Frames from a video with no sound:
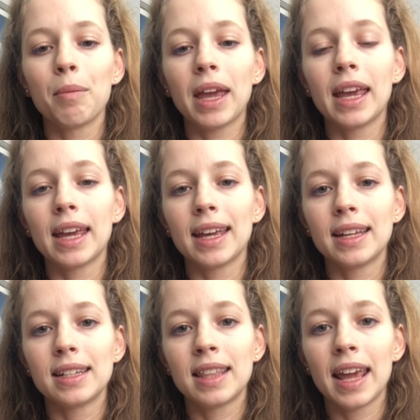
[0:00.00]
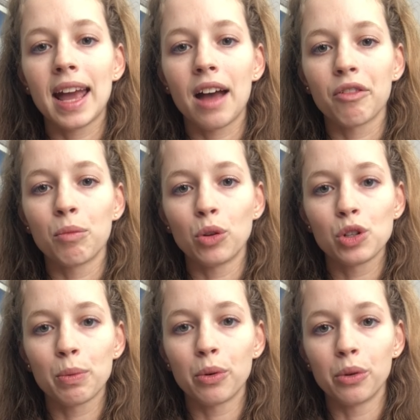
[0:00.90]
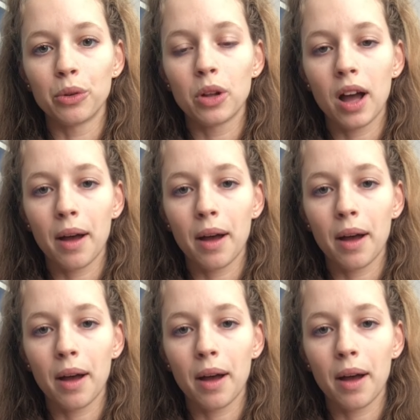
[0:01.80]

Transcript: and they have multiple.